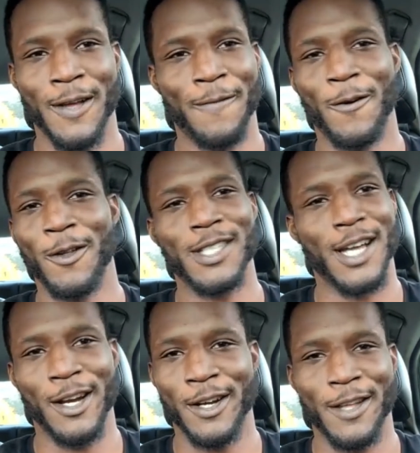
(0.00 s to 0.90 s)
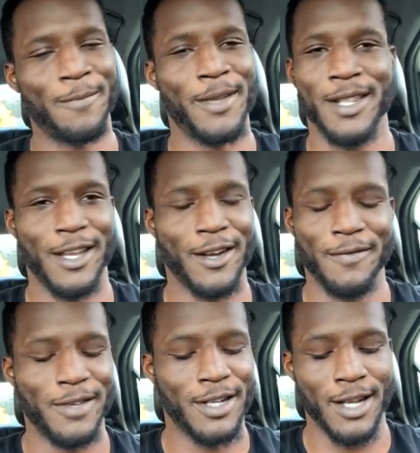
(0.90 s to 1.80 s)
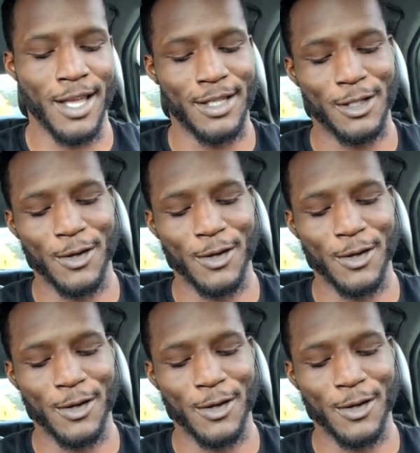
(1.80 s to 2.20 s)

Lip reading: I fought tired. I've been there. I've done that.